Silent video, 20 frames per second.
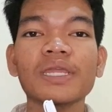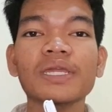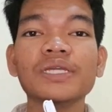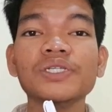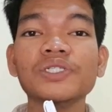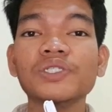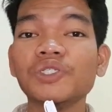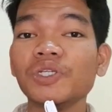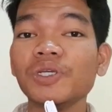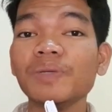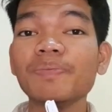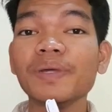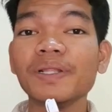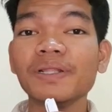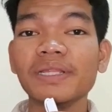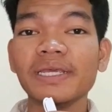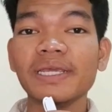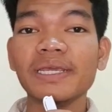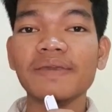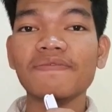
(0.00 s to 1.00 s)
she
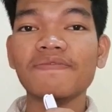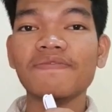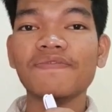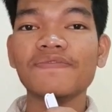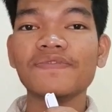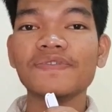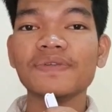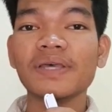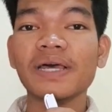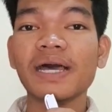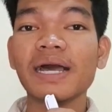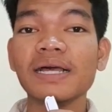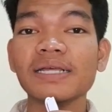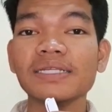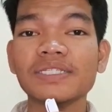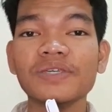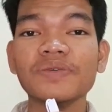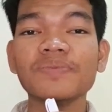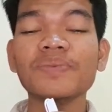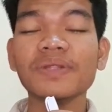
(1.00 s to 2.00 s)
believes
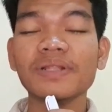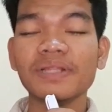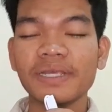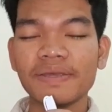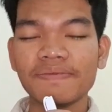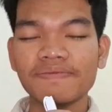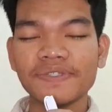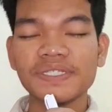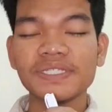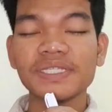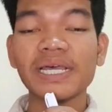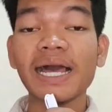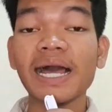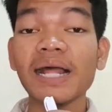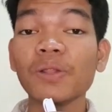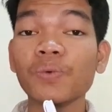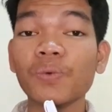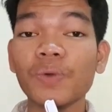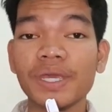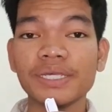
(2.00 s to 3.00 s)
she believes
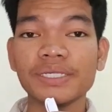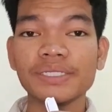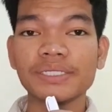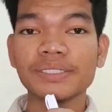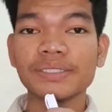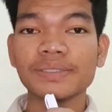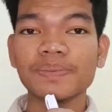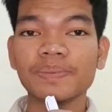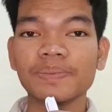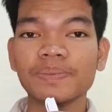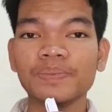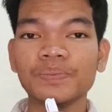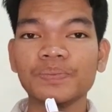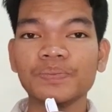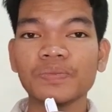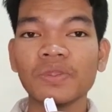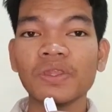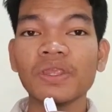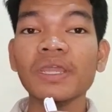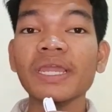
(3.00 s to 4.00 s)
always,
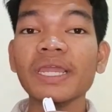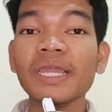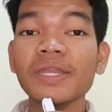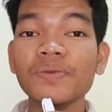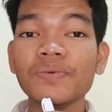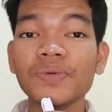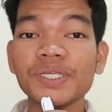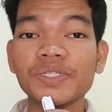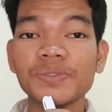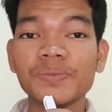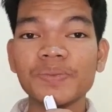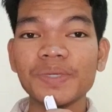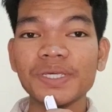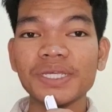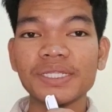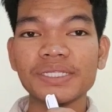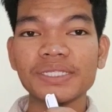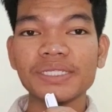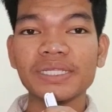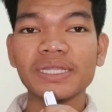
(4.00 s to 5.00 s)
in which
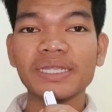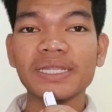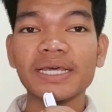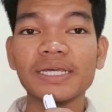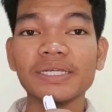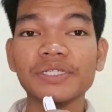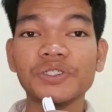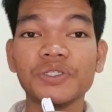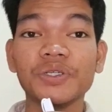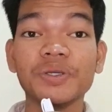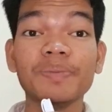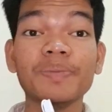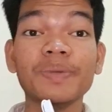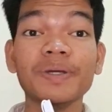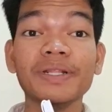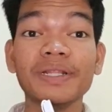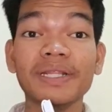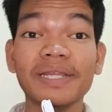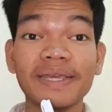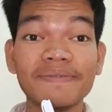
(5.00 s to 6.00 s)
means that she
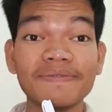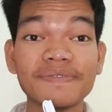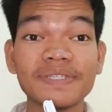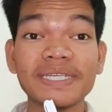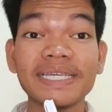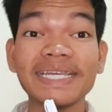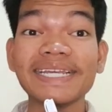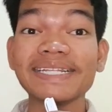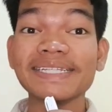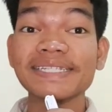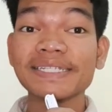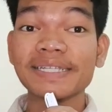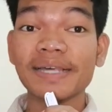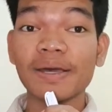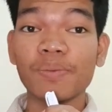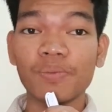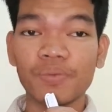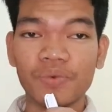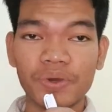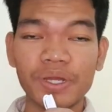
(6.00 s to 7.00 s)
believes in
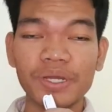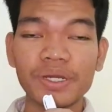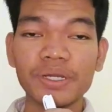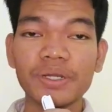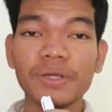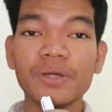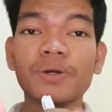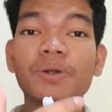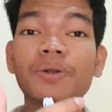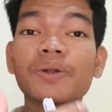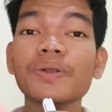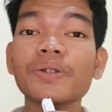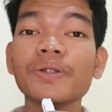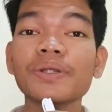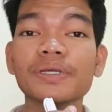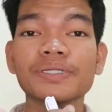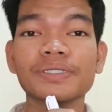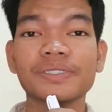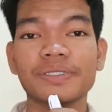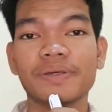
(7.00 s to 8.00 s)
someone or
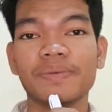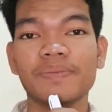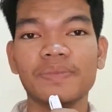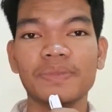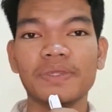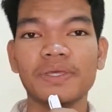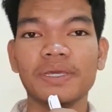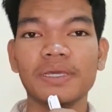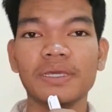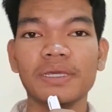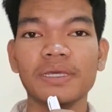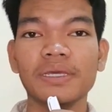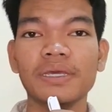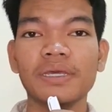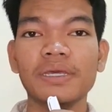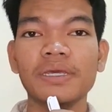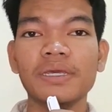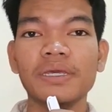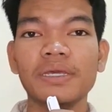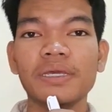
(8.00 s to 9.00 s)
something.
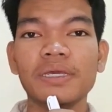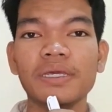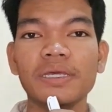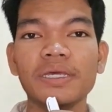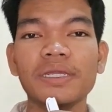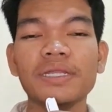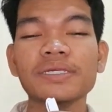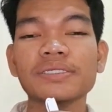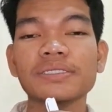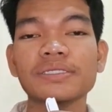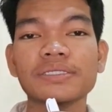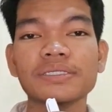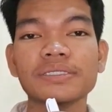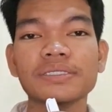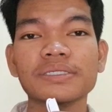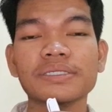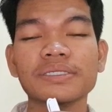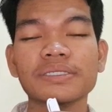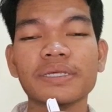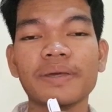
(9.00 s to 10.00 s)
It is
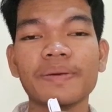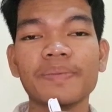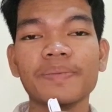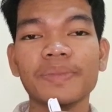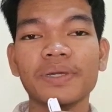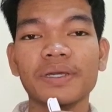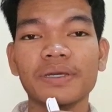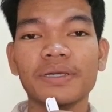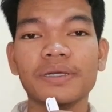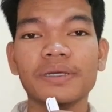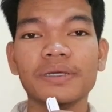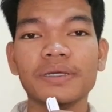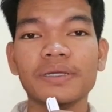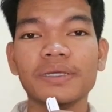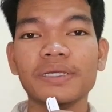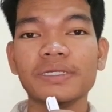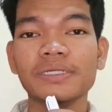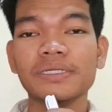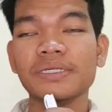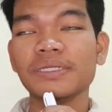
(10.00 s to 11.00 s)
some
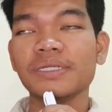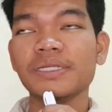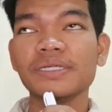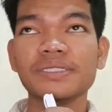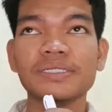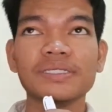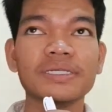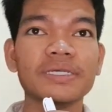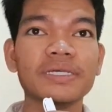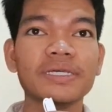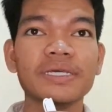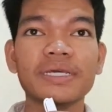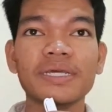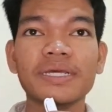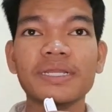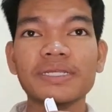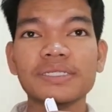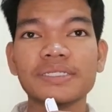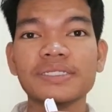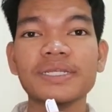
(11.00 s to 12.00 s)
it
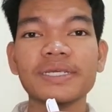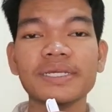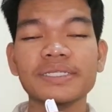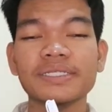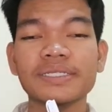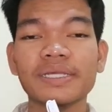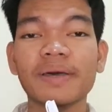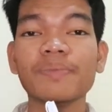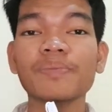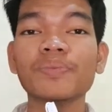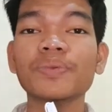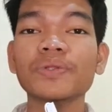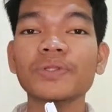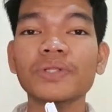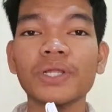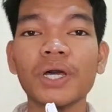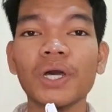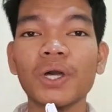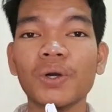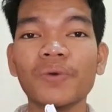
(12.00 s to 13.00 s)
is the
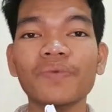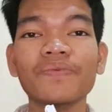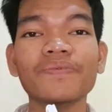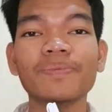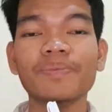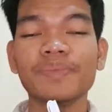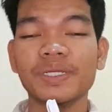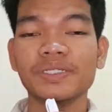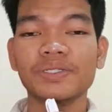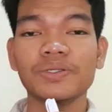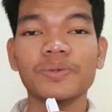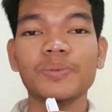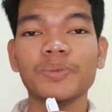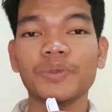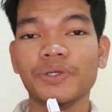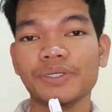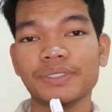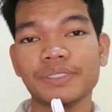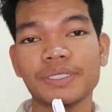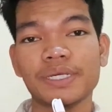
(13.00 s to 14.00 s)
example of mental
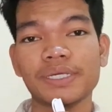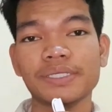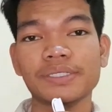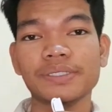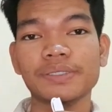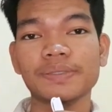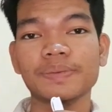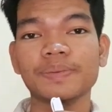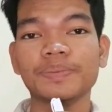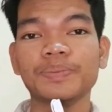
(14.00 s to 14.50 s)
process.